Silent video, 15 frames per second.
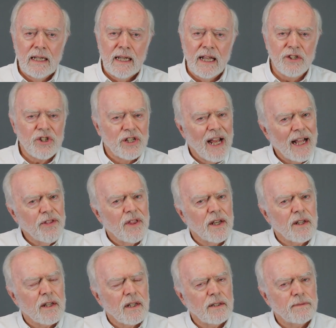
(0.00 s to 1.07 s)
It's not
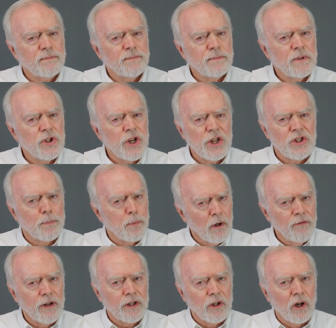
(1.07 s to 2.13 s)
that she's a
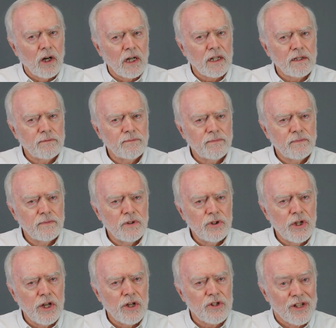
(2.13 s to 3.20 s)
perfect dog.
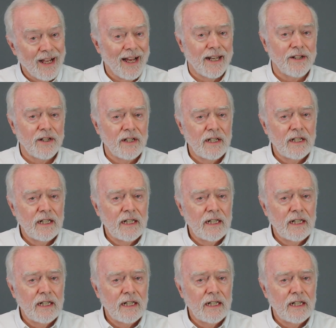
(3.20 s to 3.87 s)
She's not.